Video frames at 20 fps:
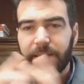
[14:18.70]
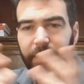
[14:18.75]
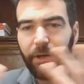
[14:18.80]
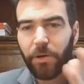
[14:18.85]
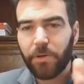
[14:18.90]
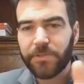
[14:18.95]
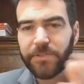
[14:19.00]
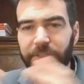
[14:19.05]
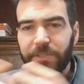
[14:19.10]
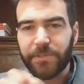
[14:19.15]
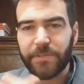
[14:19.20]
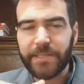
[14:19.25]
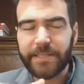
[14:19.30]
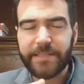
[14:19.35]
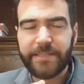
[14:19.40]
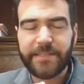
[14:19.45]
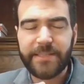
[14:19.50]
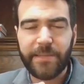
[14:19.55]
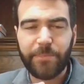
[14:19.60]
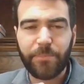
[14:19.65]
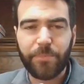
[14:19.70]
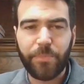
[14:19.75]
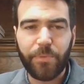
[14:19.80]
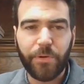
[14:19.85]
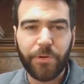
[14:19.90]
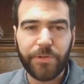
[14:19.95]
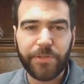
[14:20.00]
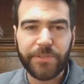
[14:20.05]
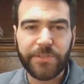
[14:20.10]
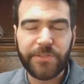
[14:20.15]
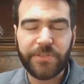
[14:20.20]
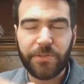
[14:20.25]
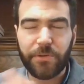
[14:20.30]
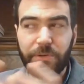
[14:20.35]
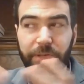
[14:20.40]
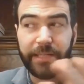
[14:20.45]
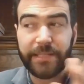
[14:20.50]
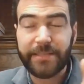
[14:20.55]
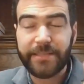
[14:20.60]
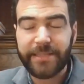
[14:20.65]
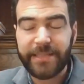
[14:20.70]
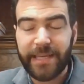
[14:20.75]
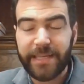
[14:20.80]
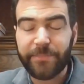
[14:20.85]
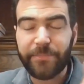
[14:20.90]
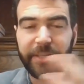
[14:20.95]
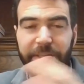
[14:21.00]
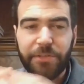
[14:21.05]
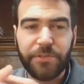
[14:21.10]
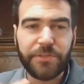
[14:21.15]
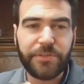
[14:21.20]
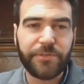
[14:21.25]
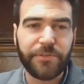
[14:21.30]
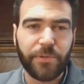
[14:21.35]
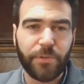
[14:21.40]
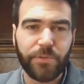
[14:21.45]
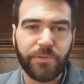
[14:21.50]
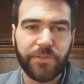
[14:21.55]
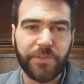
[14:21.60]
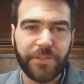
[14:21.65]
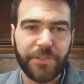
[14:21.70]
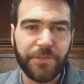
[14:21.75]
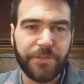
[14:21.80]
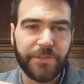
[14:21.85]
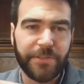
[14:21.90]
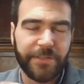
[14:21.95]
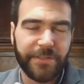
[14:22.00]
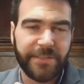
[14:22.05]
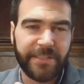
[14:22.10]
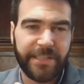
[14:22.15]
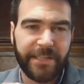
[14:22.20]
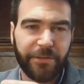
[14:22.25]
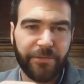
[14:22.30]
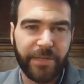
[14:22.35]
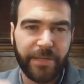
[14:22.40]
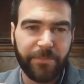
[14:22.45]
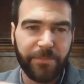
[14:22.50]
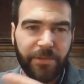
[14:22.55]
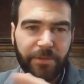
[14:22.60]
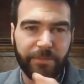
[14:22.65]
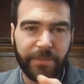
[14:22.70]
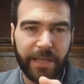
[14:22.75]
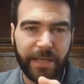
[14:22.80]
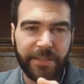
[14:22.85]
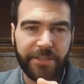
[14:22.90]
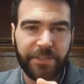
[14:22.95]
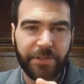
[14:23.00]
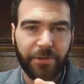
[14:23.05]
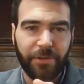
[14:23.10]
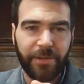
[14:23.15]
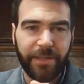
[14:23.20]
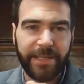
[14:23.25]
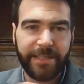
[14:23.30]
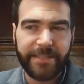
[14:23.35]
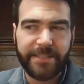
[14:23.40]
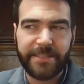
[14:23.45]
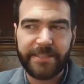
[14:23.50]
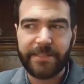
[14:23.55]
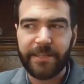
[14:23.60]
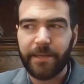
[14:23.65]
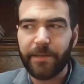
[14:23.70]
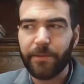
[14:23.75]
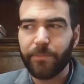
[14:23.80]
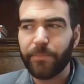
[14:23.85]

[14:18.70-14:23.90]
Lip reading: Also, it's important, or it can be useful to use a CRM to manage your leads